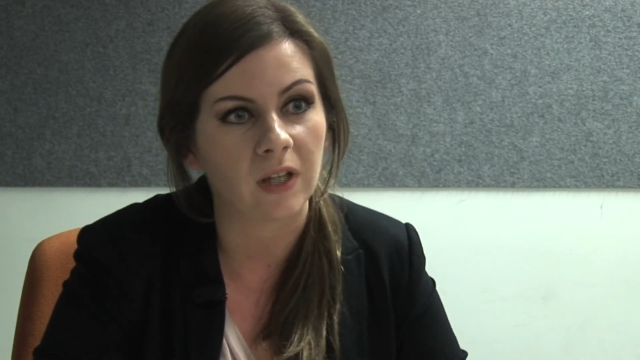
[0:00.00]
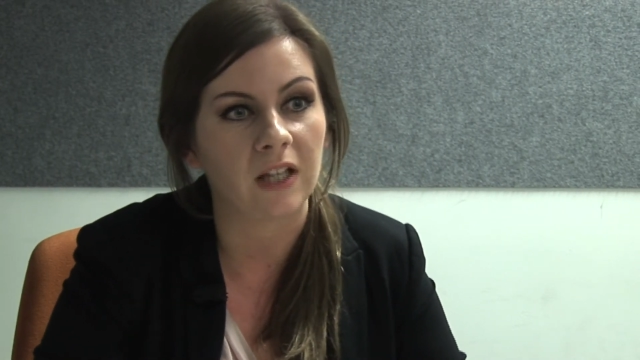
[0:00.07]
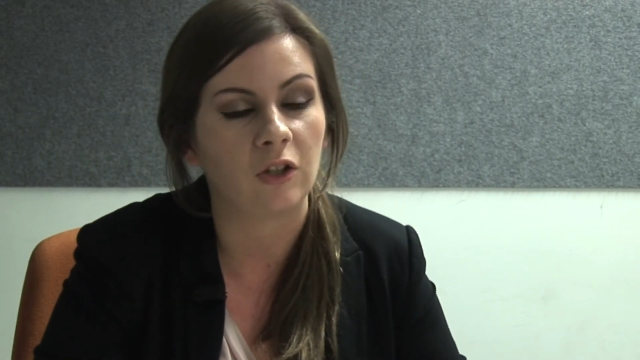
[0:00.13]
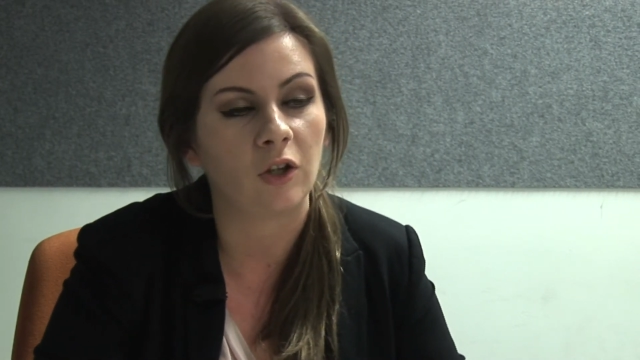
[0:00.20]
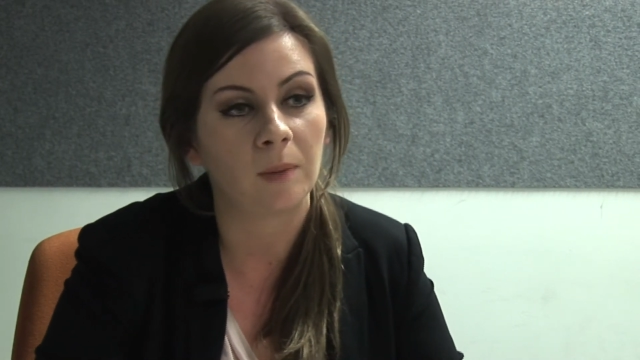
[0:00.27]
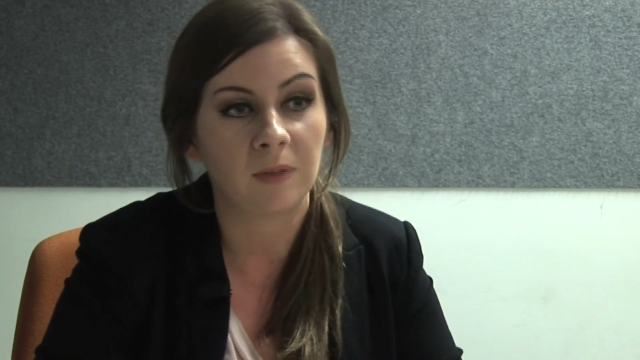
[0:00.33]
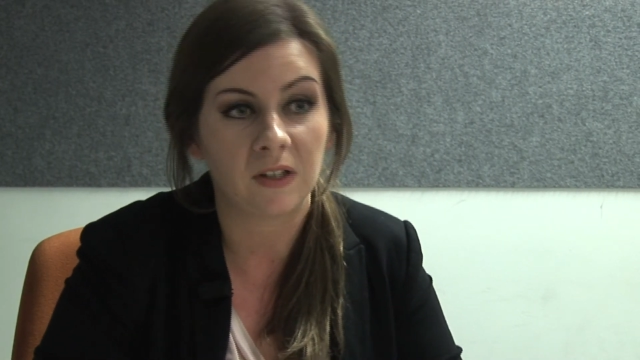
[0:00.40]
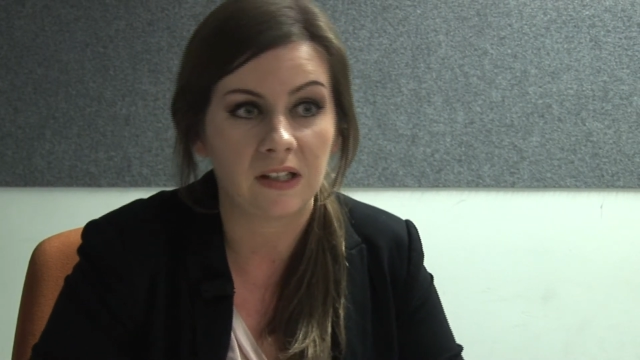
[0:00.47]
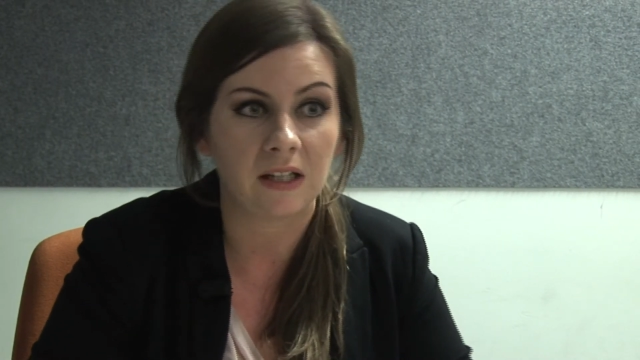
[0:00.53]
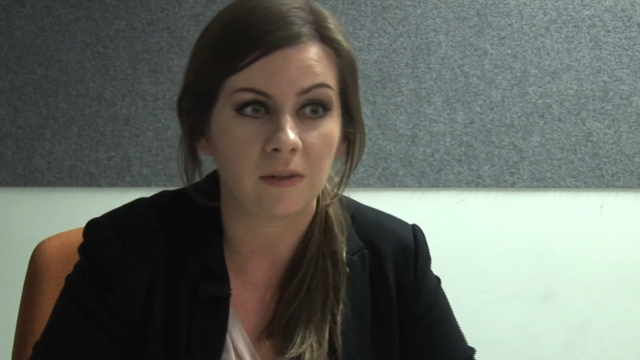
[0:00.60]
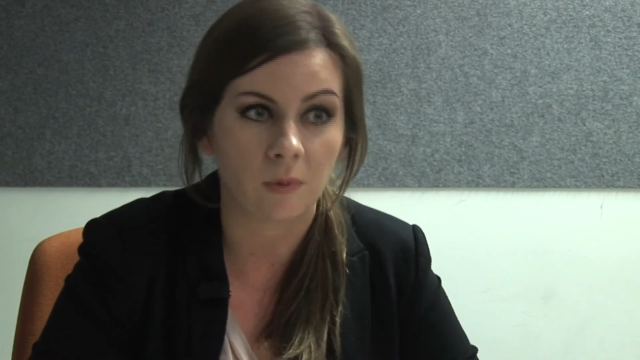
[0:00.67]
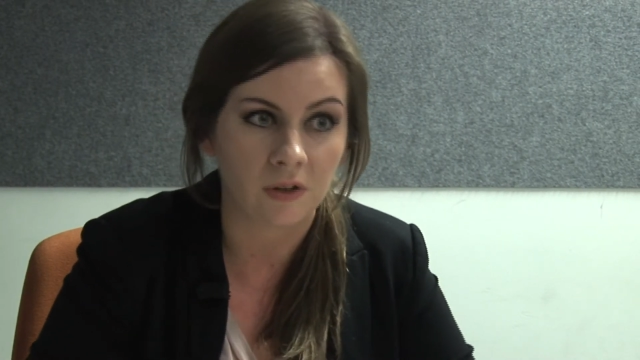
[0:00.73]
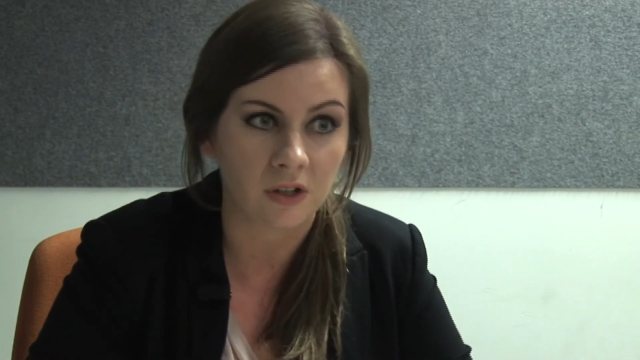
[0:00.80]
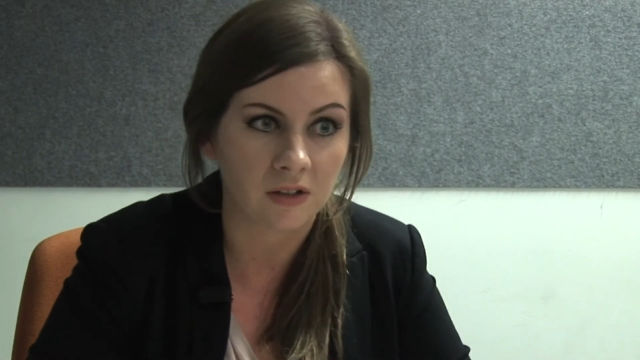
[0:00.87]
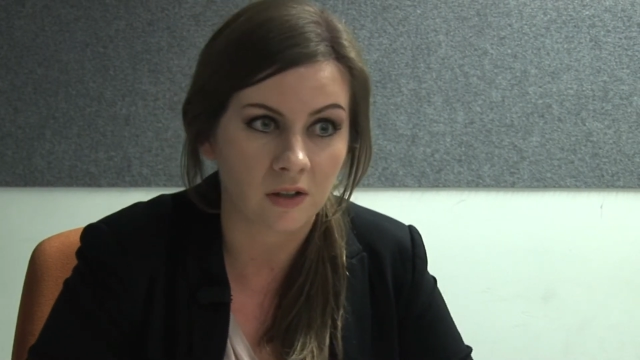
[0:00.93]
that you're up to
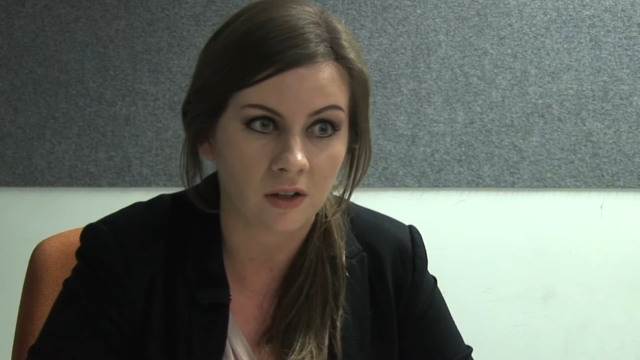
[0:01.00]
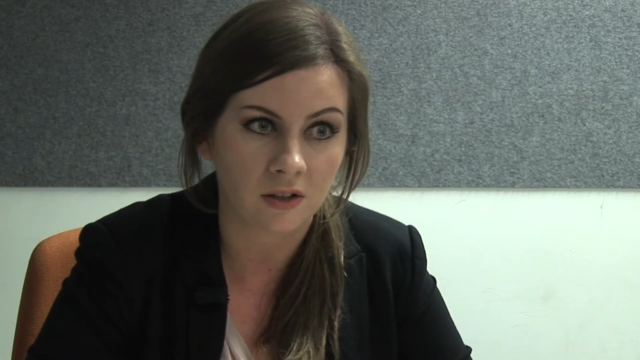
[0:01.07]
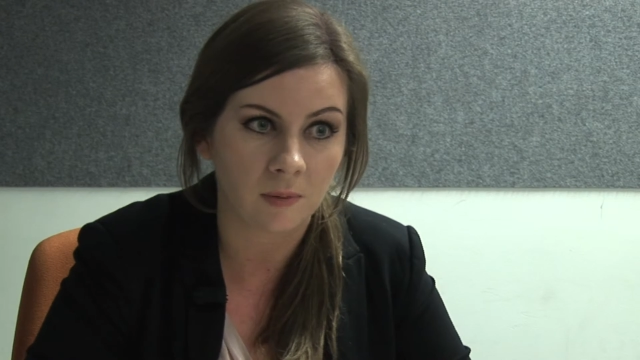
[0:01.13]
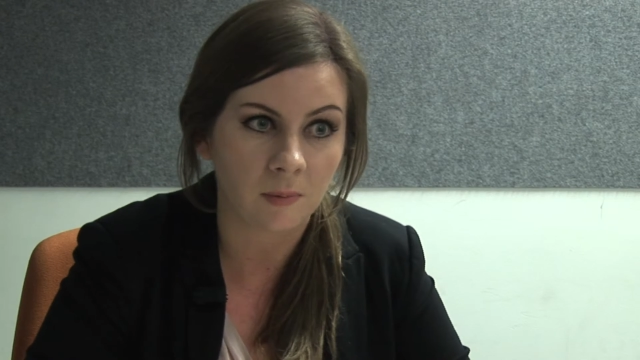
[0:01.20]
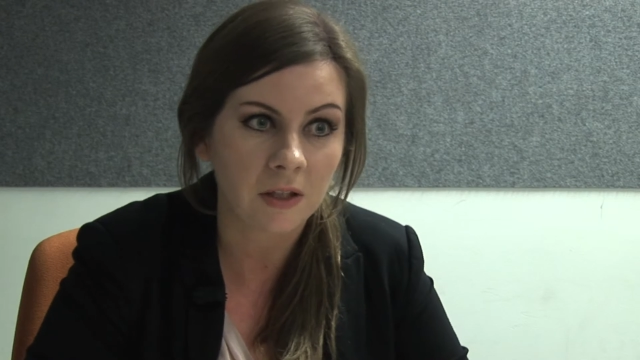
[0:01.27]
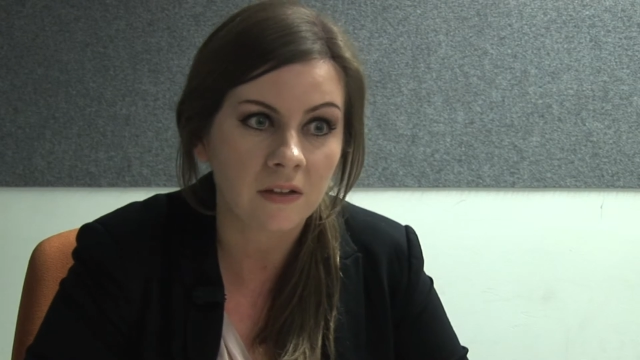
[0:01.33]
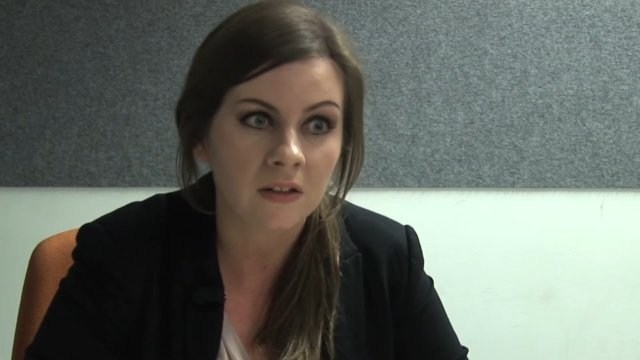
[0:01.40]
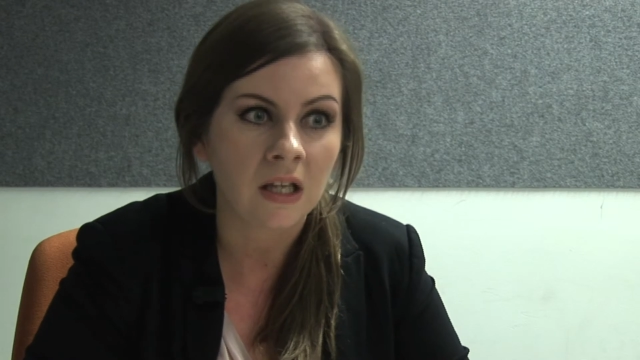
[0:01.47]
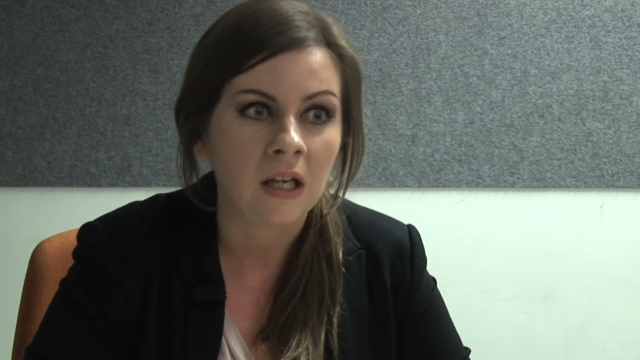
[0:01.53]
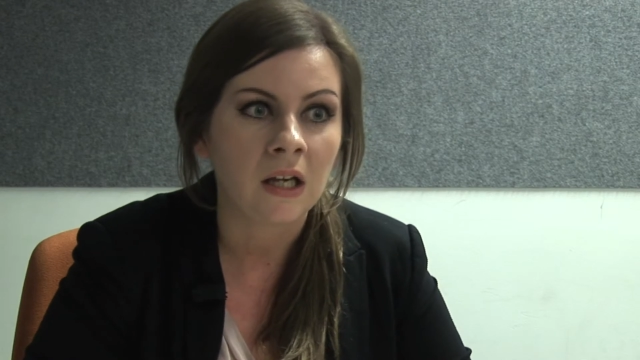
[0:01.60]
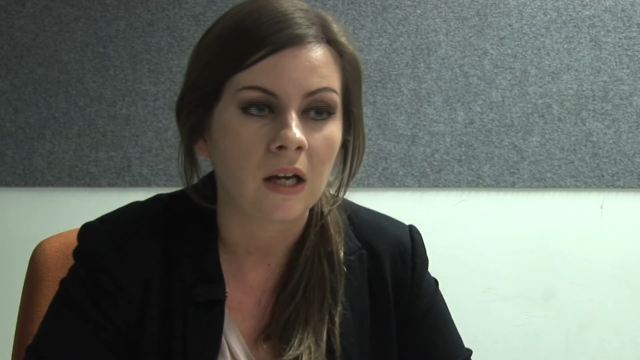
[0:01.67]
date with your documents.